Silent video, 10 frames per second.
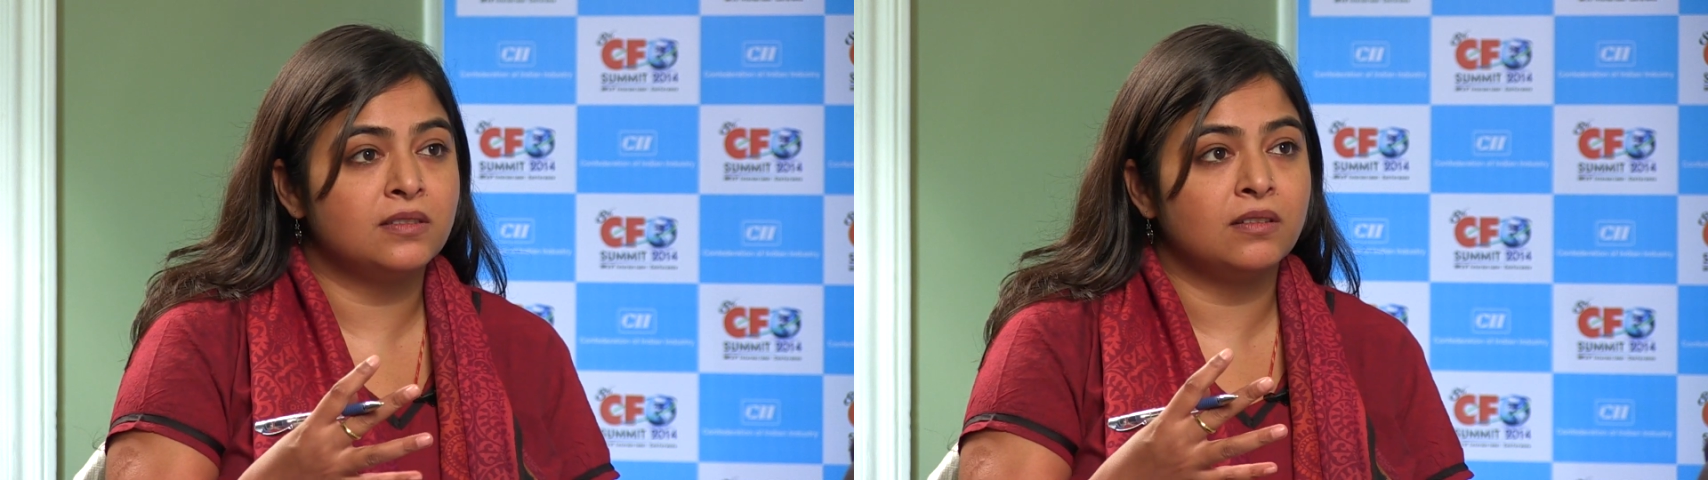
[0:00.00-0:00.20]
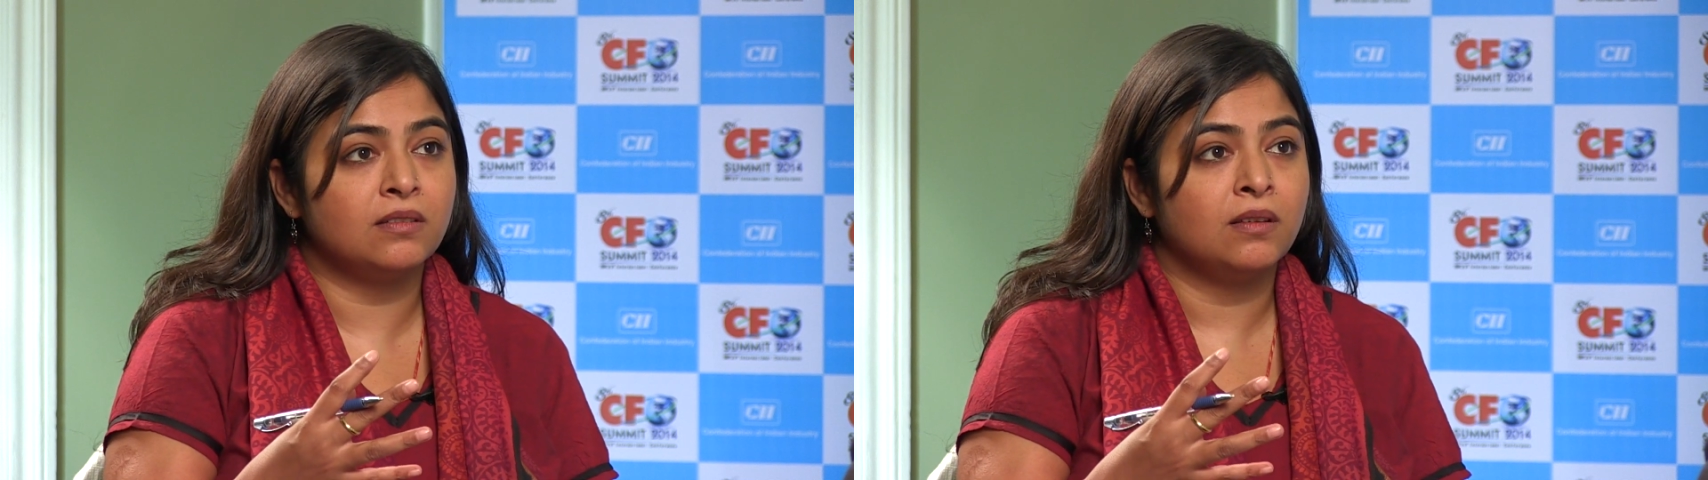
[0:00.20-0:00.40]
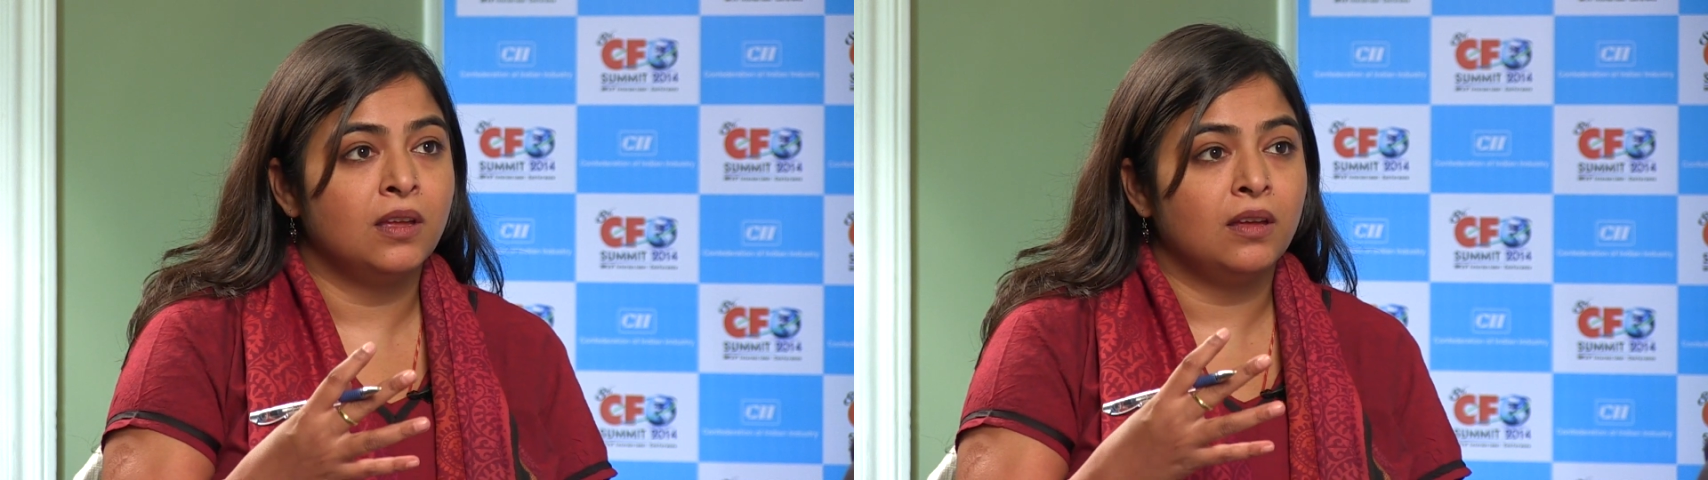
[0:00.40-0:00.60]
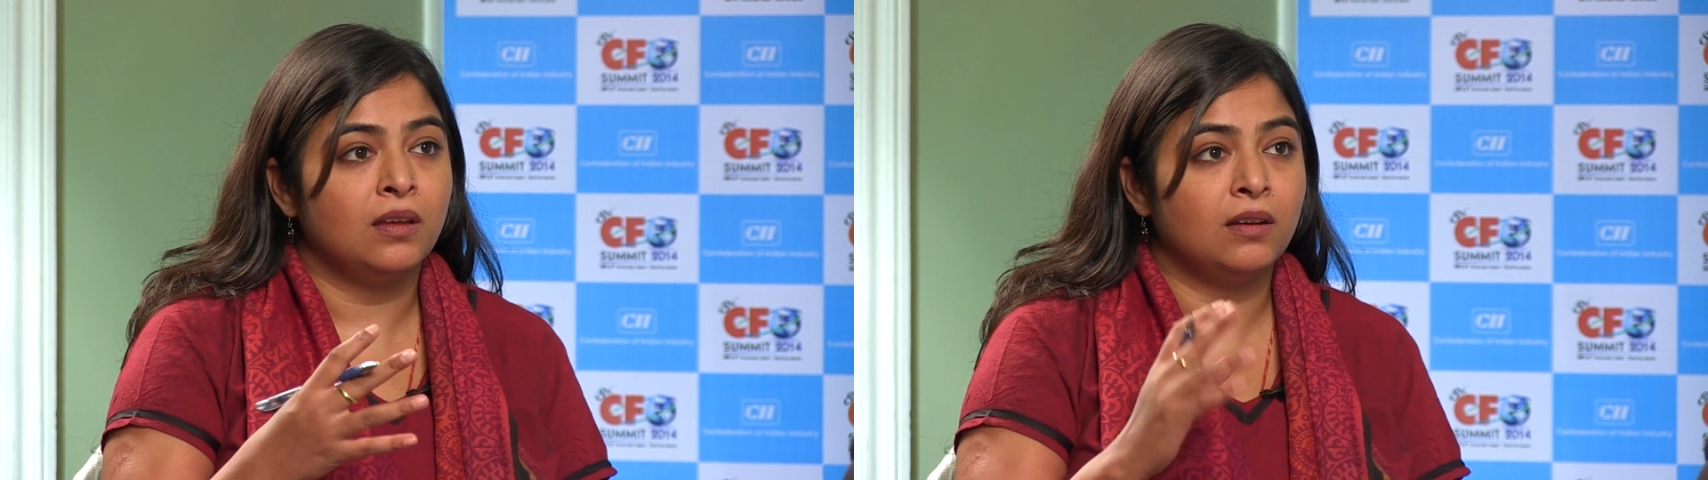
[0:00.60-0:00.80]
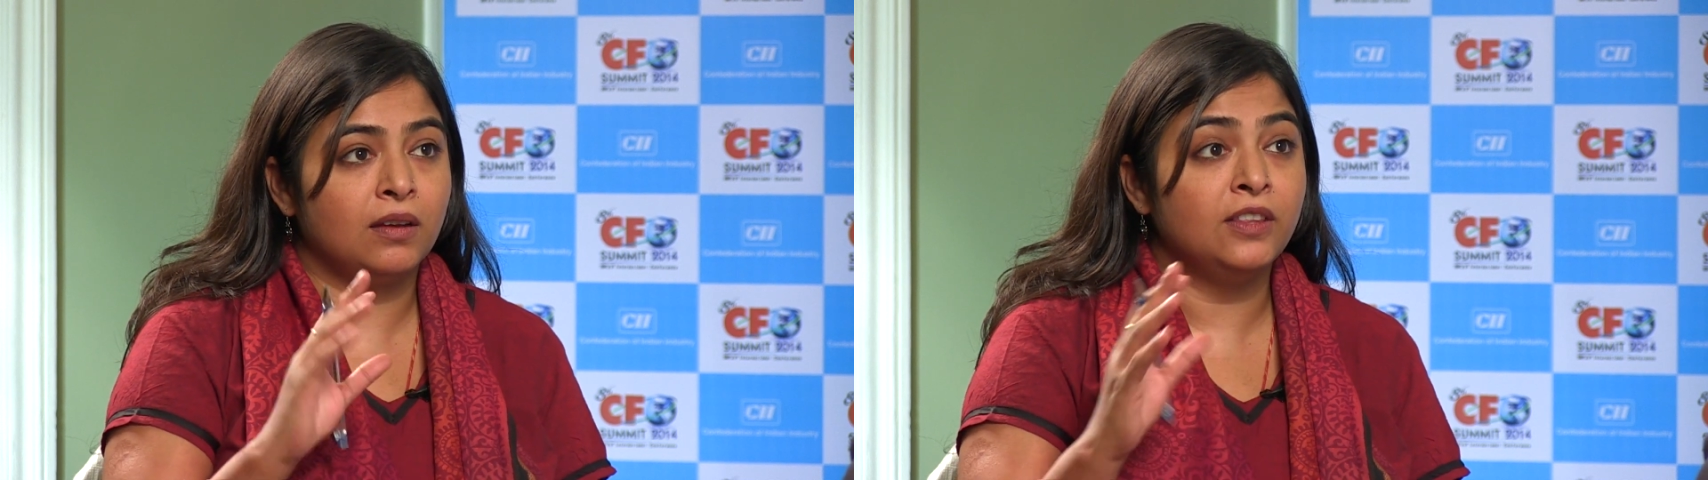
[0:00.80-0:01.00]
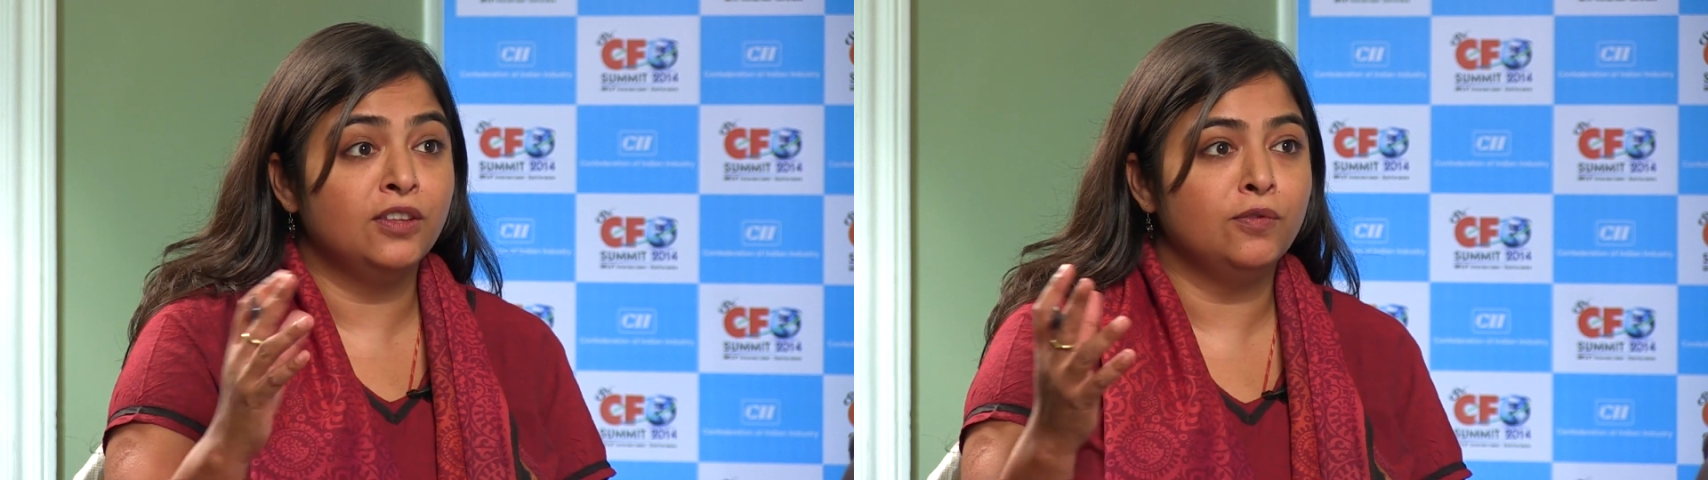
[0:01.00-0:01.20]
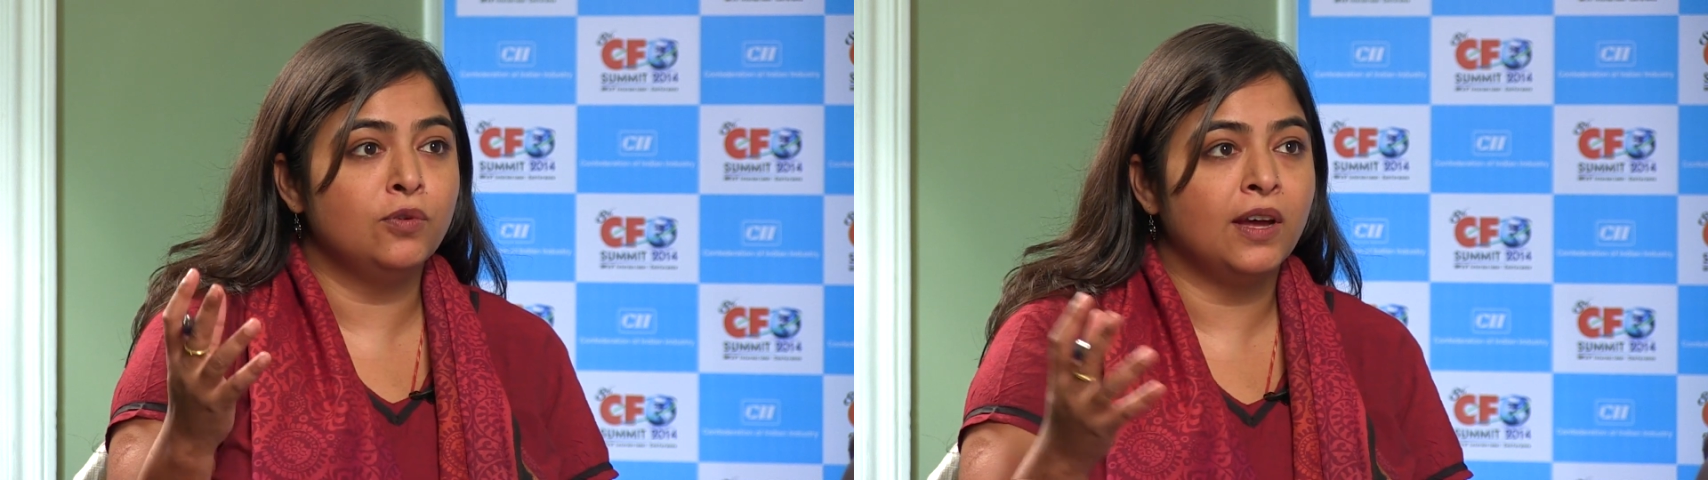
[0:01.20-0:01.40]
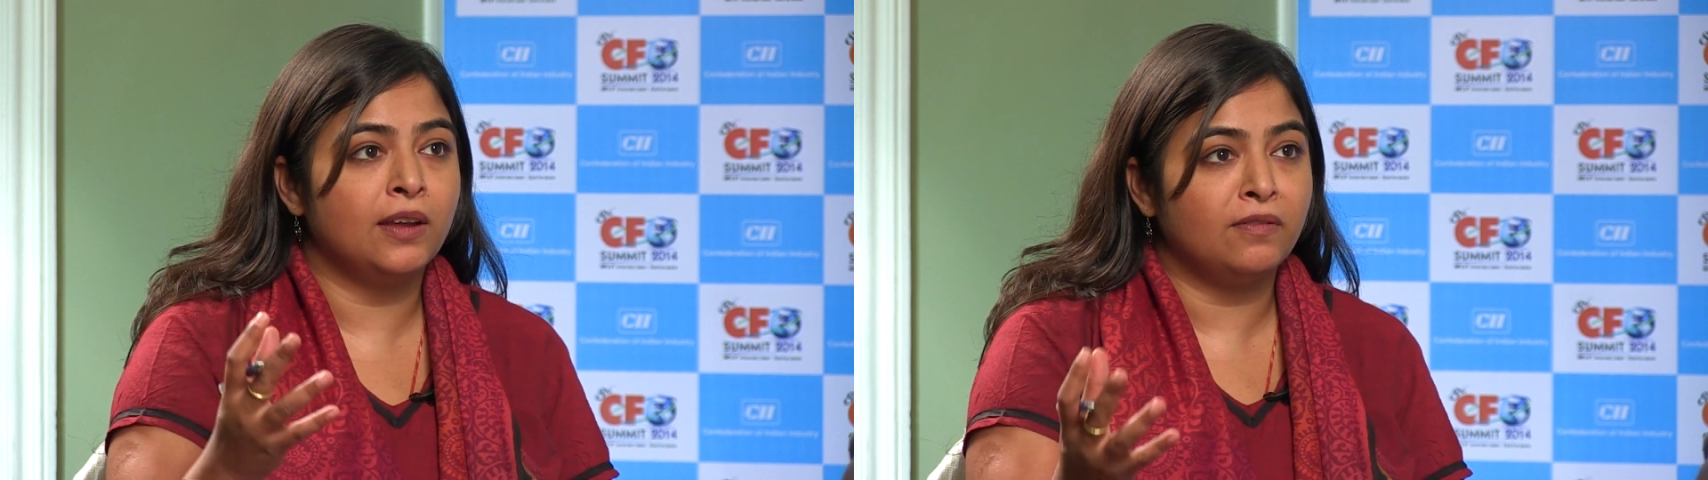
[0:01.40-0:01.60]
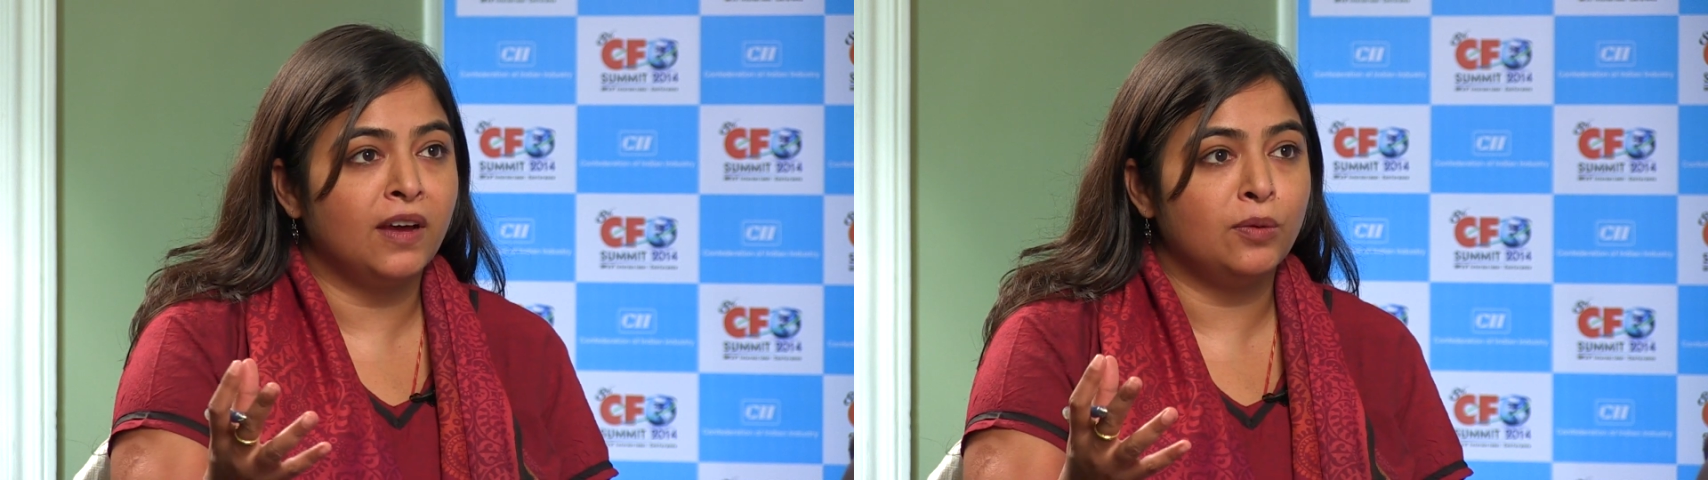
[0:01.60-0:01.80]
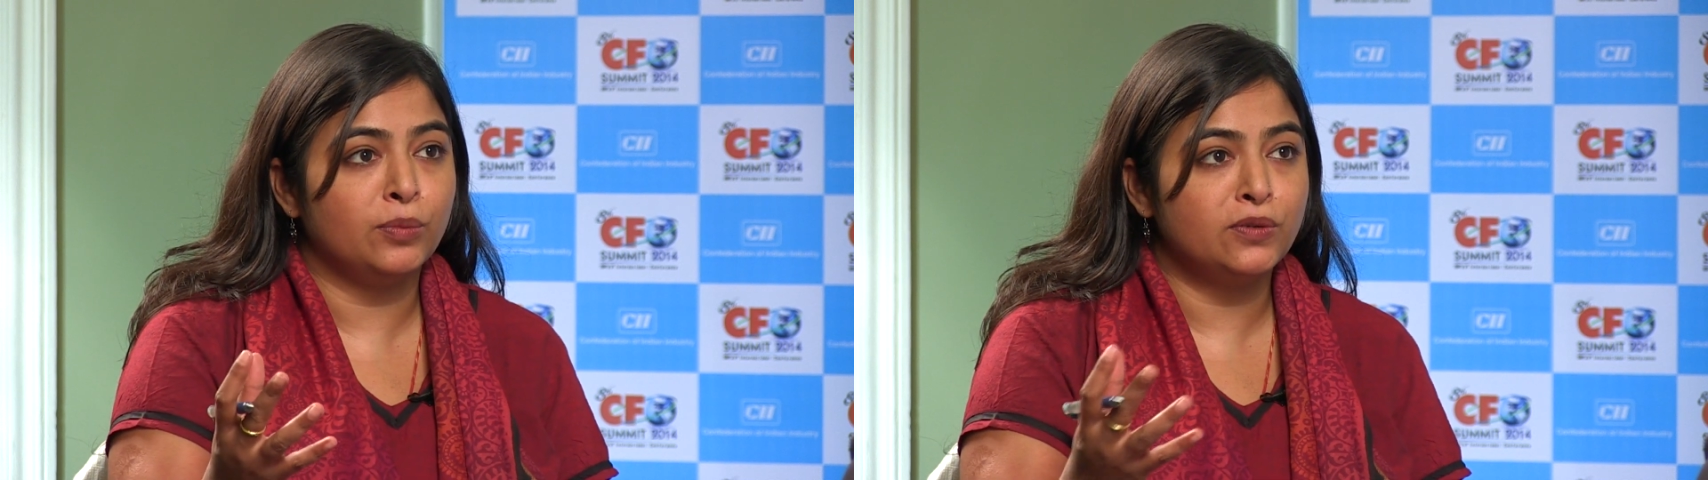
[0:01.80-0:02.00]
in the VUCA
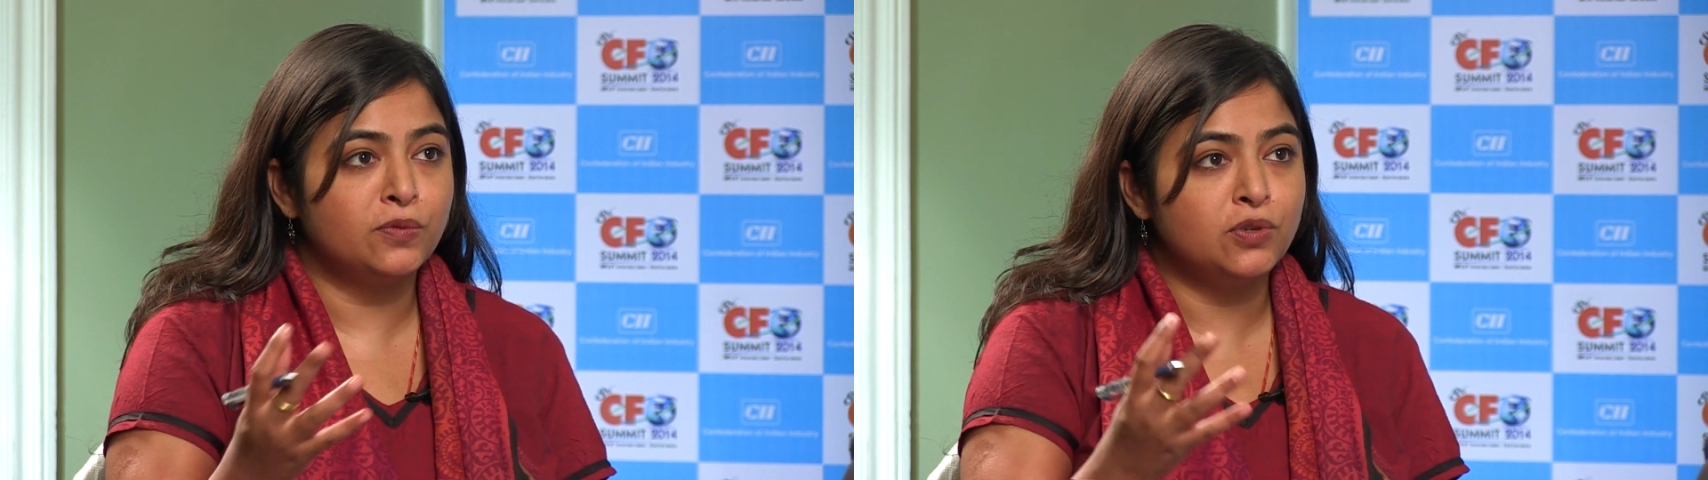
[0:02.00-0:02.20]
environment.